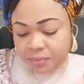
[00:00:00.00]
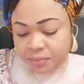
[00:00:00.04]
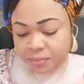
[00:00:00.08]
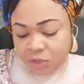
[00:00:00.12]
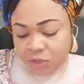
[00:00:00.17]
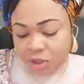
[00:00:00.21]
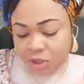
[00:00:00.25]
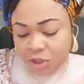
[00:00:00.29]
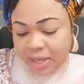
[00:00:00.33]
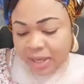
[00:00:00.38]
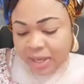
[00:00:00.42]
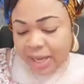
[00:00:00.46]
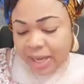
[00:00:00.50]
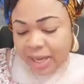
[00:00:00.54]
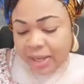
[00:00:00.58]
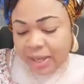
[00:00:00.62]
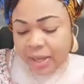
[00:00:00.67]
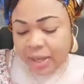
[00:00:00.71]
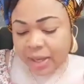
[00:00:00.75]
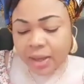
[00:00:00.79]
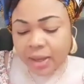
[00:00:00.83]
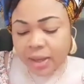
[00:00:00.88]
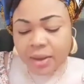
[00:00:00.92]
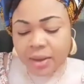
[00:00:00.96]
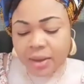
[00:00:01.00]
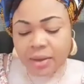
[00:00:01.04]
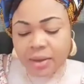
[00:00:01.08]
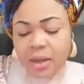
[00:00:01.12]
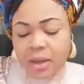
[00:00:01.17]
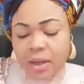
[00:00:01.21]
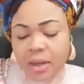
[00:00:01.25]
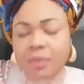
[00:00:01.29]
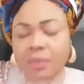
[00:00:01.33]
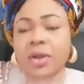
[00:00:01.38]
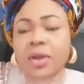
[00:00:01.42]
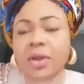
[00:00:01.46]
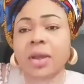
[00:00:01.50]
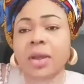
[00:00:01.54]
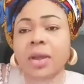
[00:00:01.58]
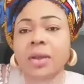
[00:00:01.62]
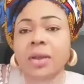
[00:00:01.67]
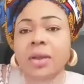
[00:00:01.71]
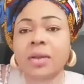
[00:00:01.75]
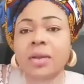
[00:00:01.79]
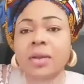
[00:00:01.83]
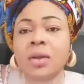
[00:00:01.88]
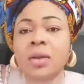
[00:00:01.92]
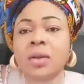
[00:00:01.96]
I'm a lucky in a
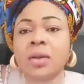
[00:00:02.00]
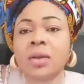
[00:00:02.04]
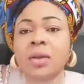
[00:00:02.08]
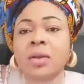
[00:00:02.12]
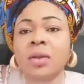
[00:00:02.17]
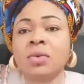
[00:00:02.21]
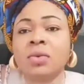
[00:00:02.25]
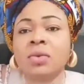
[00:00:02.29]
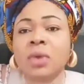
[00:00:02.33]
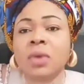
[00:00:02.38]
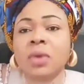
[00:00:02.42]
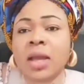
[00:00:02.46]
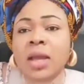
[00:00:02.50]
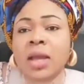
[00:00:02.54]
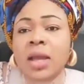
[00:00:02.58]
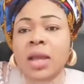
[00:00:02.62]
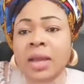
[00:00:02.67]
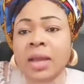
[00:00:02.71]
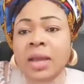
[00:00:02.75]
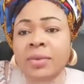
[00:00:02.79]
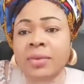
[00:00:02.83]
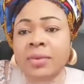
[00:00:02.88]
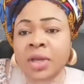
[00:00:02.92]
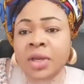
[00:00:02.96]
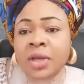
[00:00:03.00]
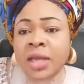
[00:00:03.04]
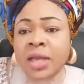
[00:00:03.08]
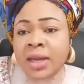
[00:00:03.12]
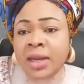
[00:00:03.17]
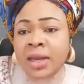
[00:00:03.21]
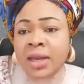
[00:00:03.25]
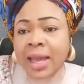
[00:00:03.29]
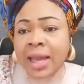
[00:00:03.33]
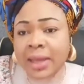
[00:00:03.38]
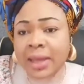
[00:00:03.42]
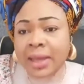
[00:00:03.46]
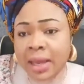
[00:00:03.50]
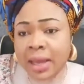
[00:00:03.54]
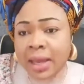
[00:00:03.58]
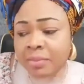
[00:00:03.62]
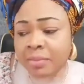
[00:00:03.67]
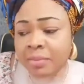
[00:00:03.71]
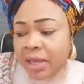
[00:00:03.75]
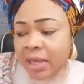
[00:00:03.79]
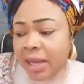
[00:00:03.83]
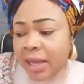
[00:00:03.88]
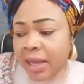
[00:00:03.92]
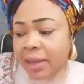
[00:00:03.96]
way. When every day, like
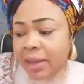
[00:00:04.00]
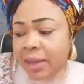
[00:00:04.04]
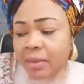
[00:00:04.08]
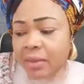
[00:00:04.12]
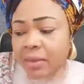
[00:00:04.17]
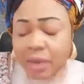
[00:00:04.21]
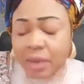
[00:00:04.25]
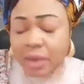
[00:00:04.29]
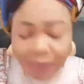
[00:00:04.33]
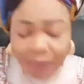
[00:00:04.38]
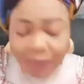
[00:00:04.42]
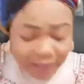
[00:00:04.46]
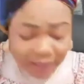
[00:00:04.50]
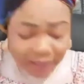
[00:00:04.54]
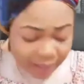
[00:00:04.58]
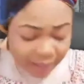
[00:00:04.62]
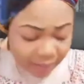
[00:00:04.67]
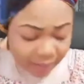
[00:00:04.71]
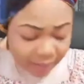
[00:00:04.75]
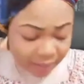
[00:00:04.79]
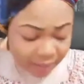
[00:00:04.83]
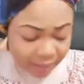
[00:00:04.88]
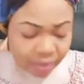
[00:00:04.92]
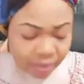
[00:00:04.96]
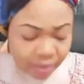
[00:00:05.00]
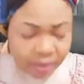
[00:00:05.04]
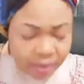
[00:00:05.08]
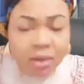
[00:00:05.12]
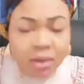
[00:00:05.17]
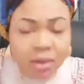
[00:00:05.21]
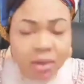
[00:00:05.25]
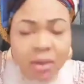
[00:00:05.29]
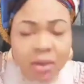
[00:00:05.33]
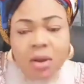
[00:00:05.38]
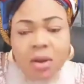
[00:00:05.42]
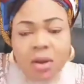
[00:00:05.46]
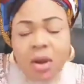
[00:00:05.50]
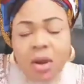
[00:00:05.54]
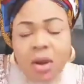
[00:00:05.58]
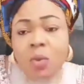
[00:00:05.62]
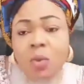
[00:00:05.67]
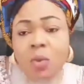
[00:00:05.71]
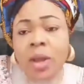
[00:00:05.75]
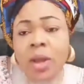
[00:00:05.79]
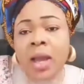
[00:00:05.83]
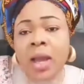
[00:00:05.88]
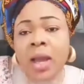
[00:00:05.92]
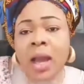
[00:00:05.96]
me, what like a or
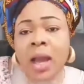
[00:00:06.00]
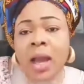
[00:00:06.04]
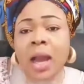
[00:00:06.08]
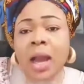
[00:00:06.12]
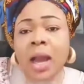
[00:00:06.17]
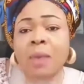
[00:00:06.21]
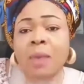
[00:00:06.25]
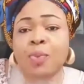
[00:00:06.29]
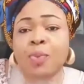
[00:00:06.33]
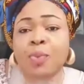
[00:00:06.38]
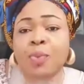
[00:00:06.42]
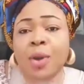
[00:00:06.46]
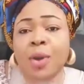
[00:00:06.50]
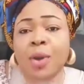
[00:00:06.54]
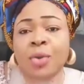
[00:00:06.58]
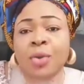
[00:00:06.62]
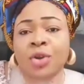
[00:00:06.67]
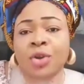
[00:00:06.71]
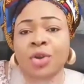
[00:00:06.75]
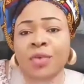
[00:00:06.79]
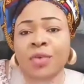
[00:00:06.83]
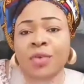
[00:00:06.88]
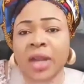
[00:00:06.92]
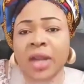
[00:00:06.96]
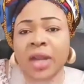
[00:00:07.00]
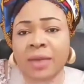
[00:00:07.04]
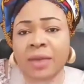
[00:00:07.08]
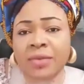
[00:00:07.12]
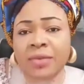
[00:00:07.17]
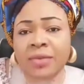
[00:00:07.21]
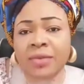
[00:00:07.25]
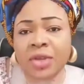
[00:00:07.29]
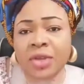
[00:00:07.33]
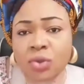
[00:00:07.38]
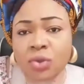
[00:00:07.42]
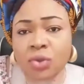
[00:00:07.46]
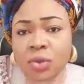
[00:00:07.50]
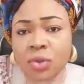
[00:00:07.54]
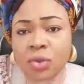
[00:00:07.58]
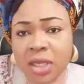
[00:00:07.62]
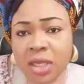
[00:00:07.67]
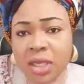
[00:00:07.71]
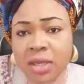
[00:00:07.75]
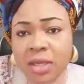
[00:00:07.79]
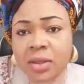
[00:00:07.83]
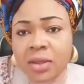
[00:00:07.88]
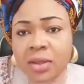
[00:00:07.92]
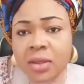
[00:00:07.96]
where I got bomb on over a major day.